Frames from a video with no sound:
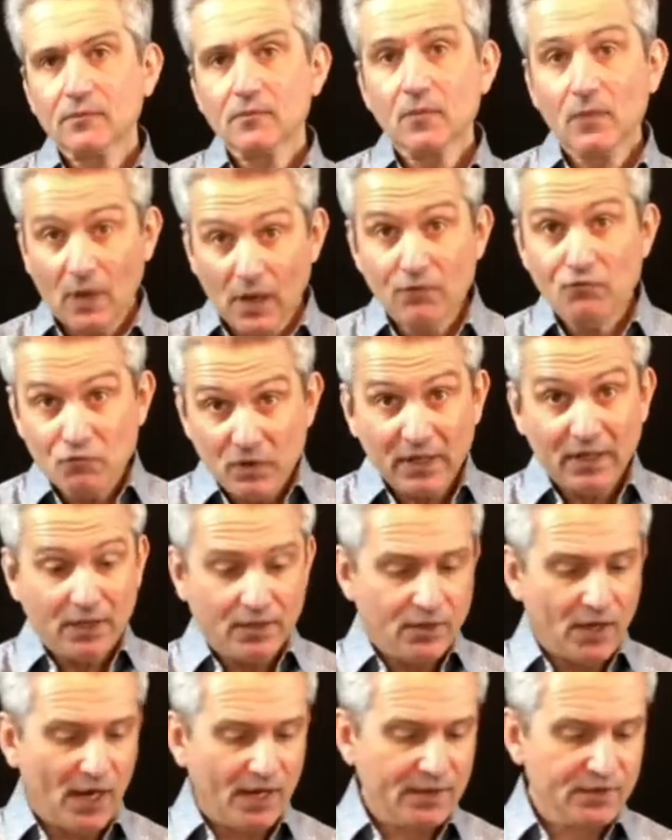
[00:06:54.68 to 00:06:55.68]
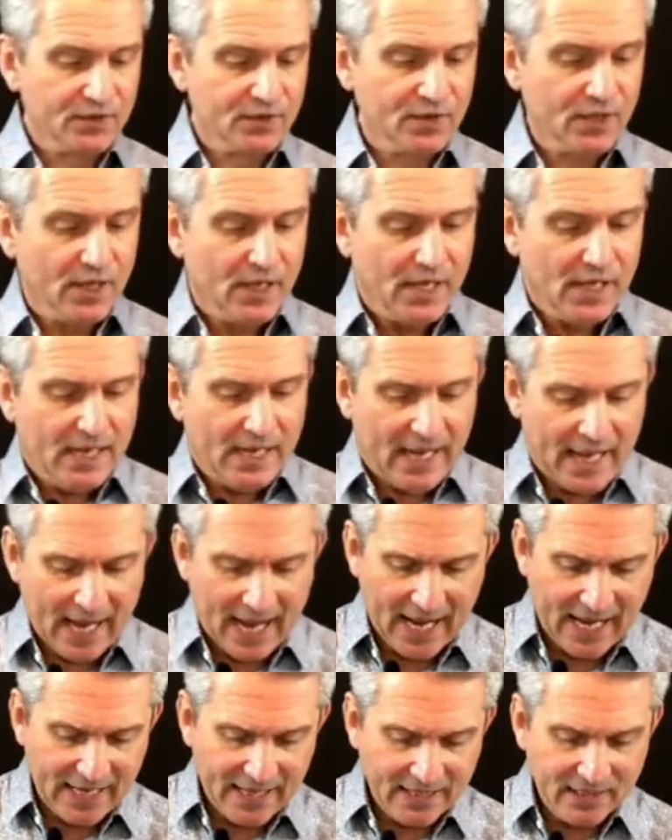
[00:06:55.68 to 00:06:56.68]
and recognized.
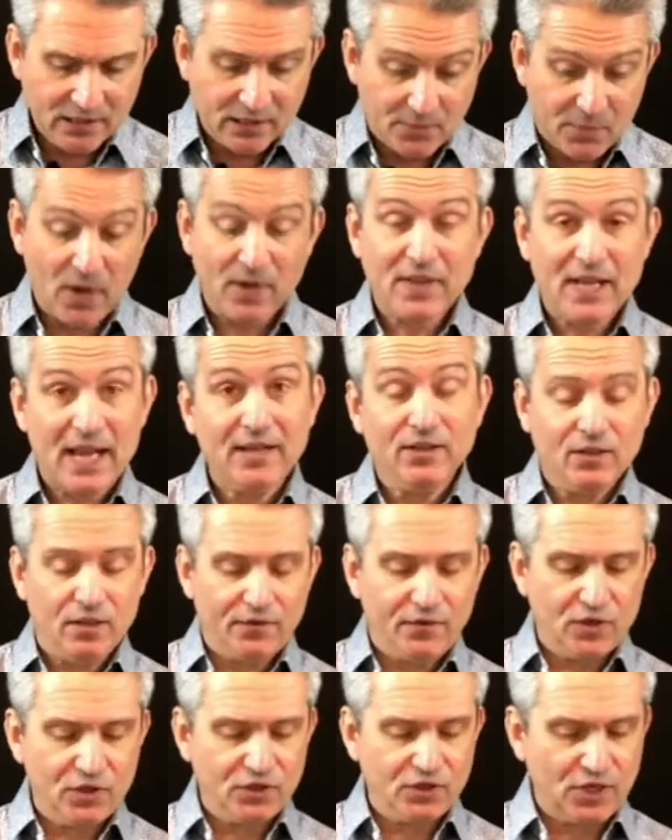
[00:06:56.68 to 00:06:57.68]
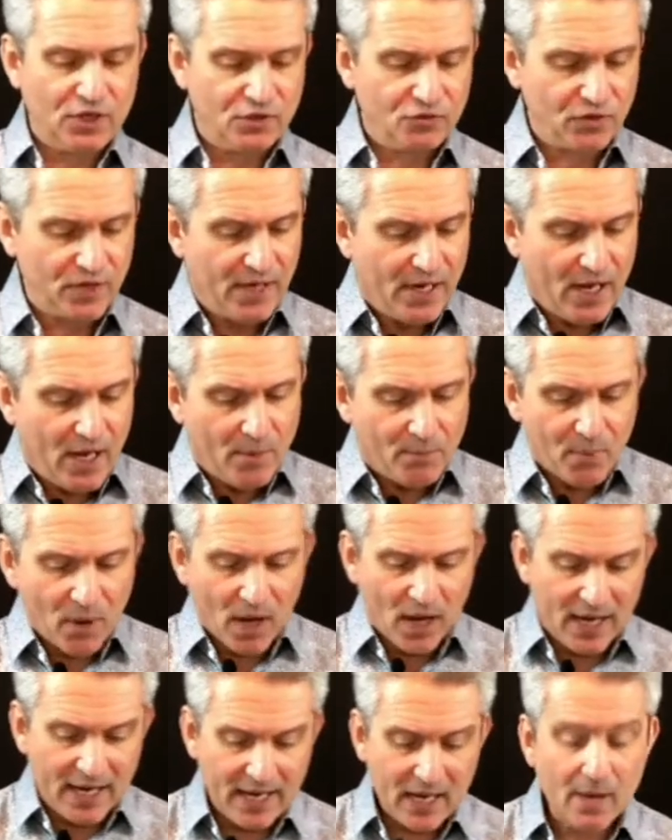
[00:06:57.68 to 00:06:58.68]
And by the end of the first century,
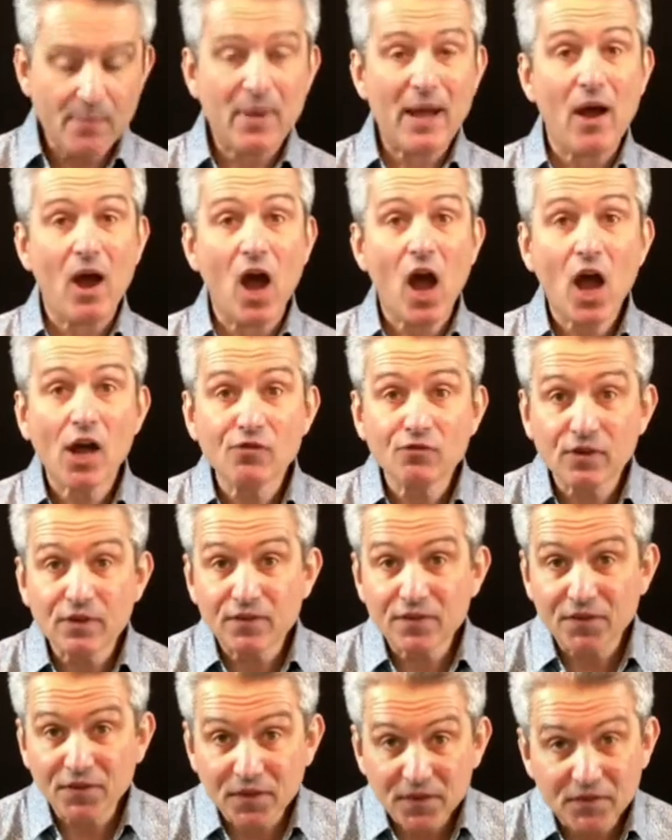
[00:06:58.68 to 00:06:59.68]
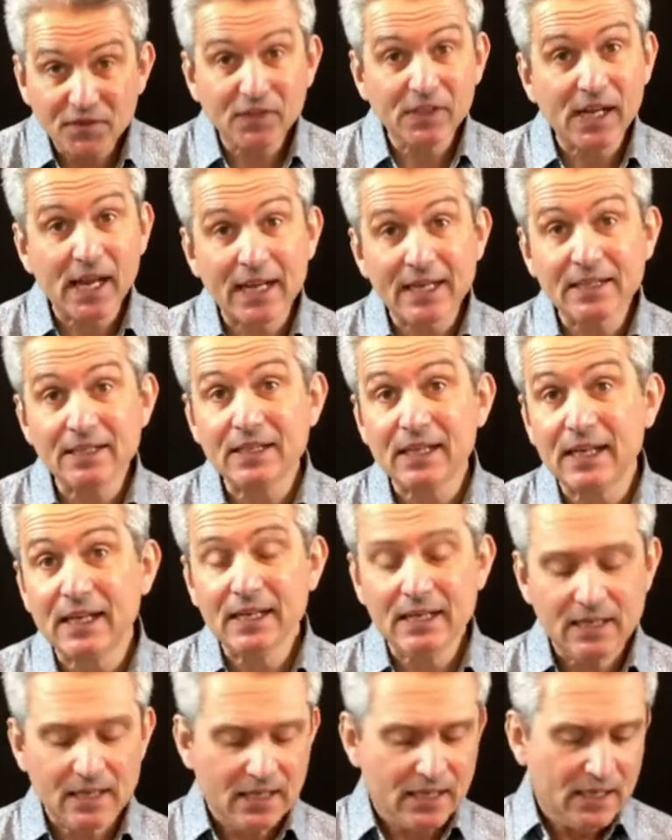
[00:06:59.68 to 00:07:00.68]
by about 150
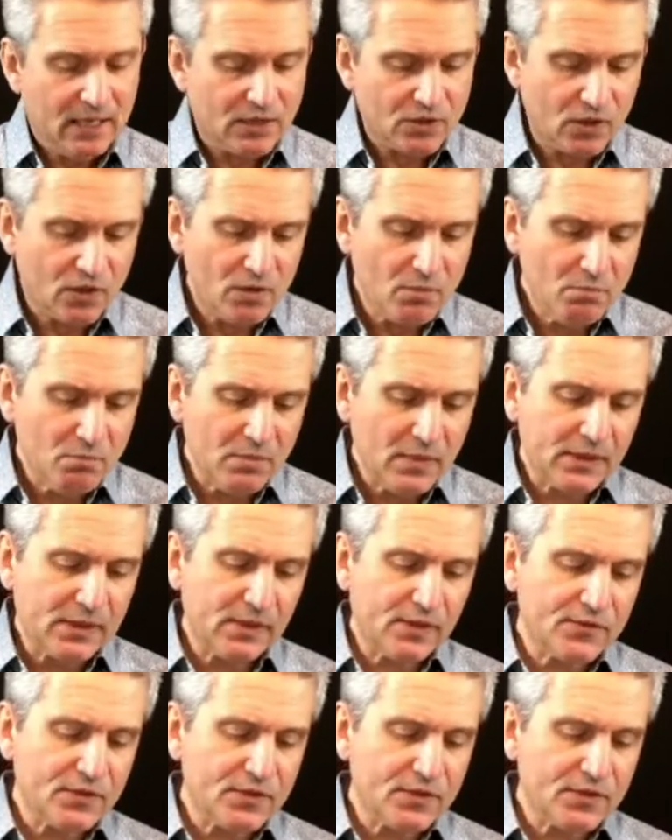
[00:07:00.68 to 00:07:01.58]
AD, so the middle of the